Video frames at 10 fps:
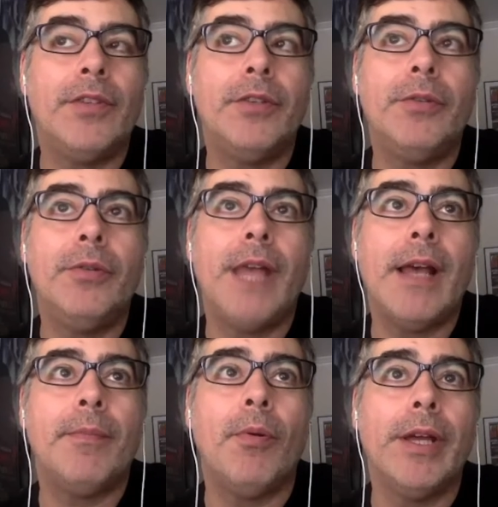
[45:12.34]
to
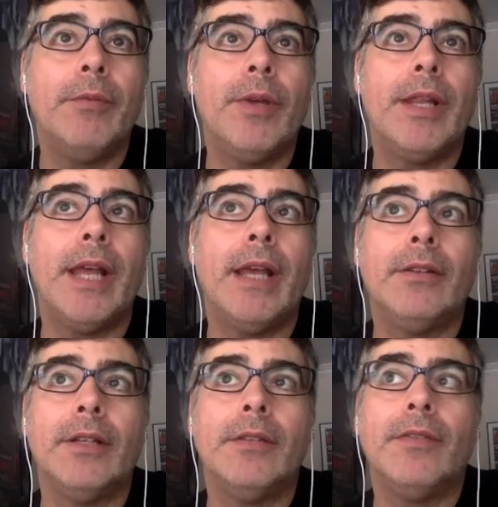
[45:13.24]
that point with
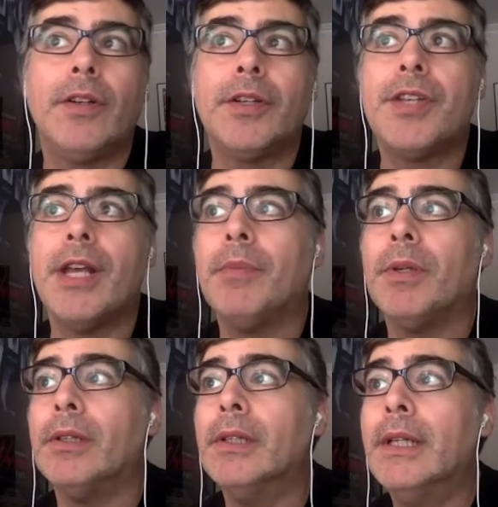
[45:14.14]
England, for
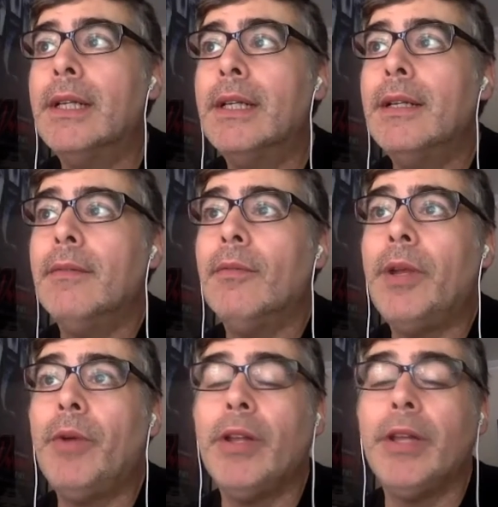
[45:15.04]
example,
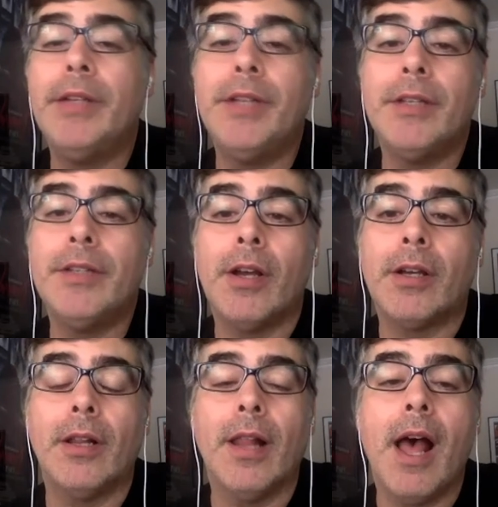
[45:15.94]
we really did
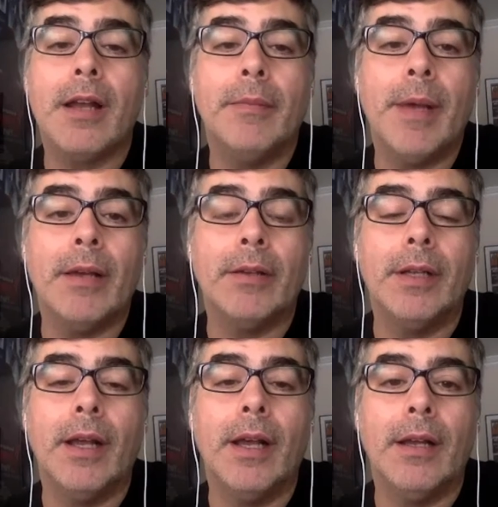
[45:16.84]
talk a lot about
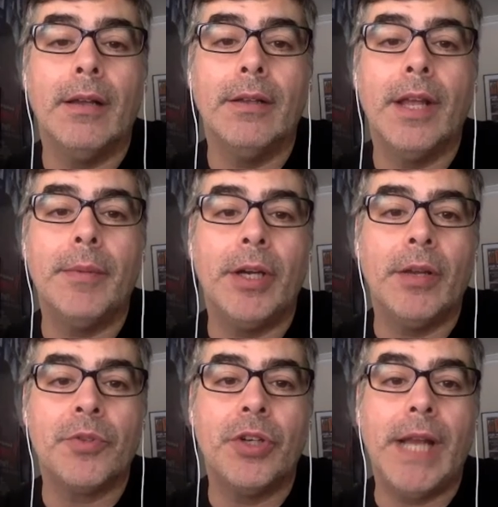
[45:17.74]
Nightmare on
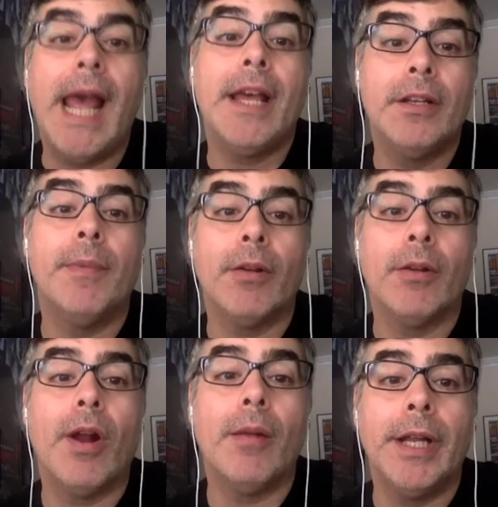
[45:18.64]
Elm Street and
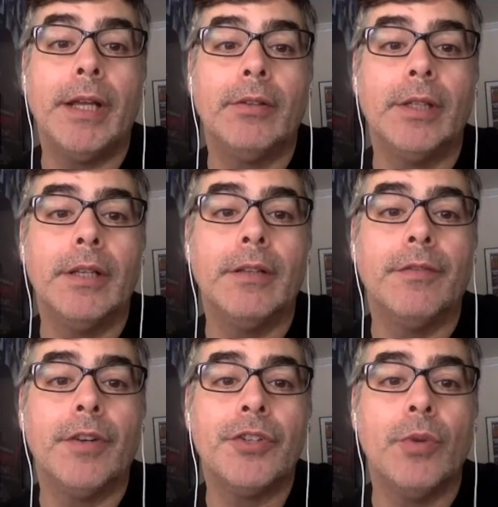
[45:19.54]
about Robert Englund in the
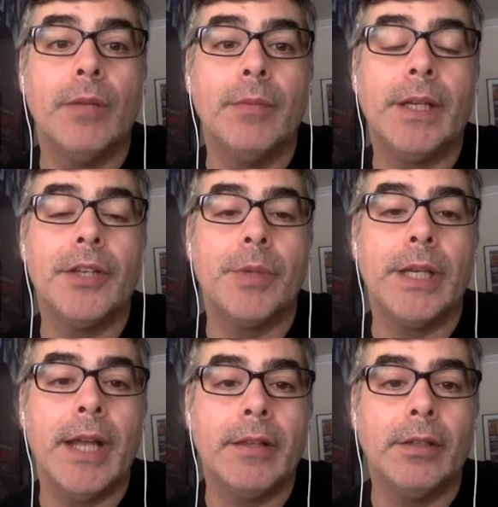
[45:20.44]
first one, because we
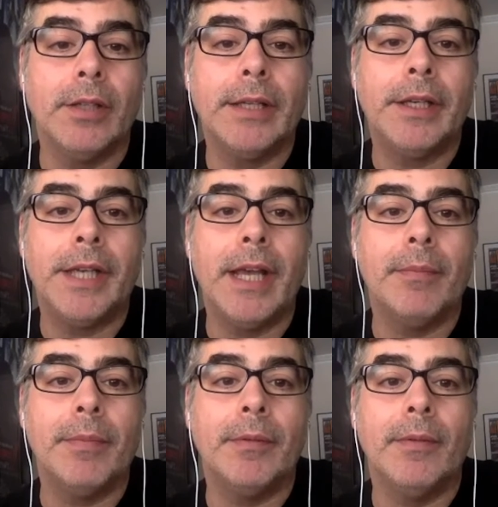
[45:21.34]
had Heather
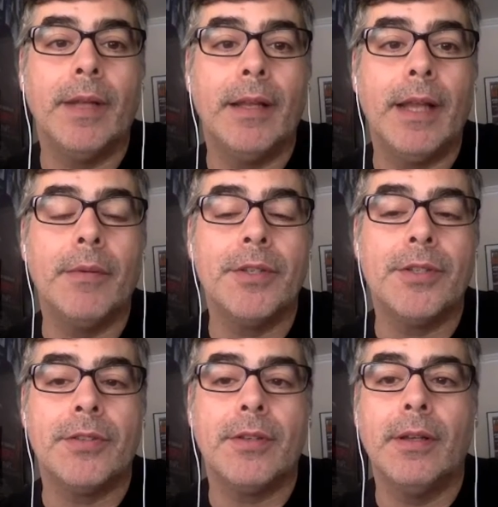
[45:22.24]
Langenkamp, and that was
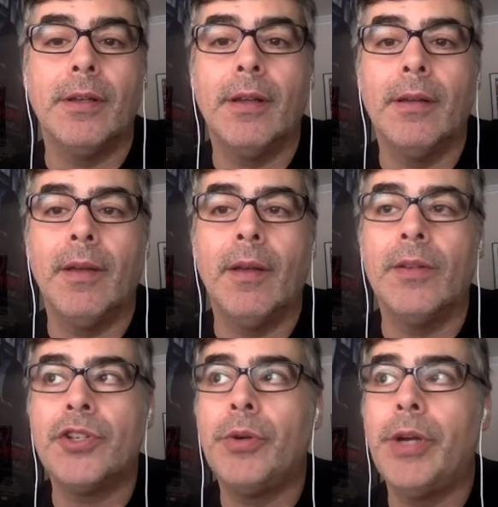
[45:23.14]
just a
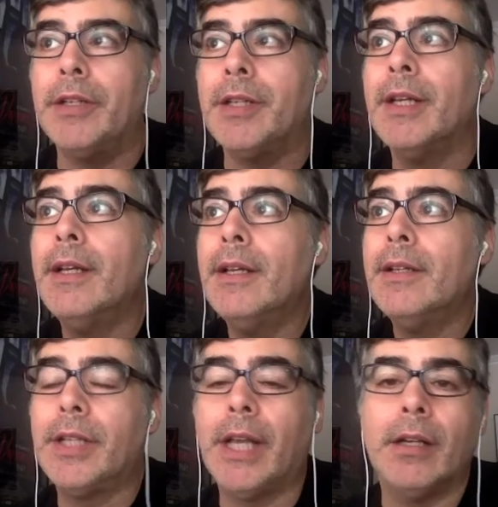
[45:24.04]
treat
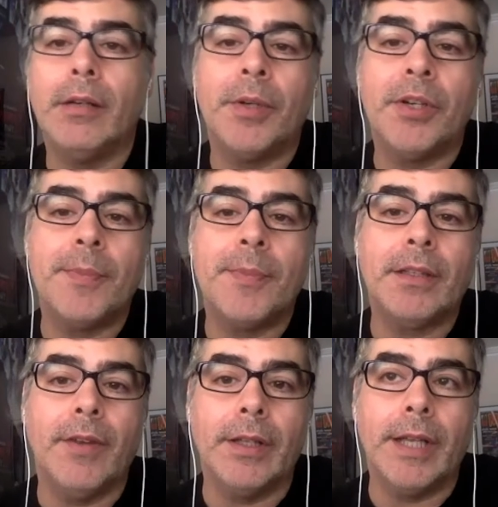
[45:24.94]
to get her
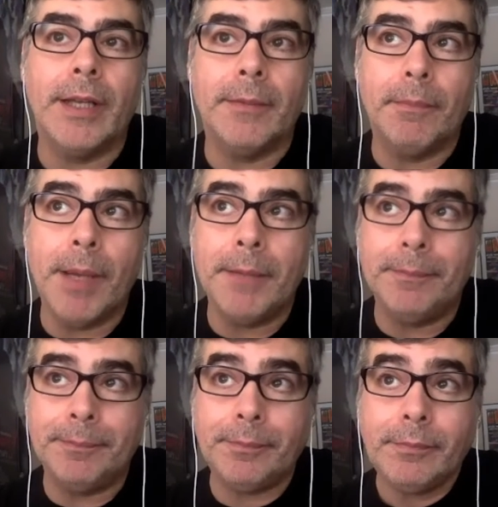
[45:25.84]
perspective on that. But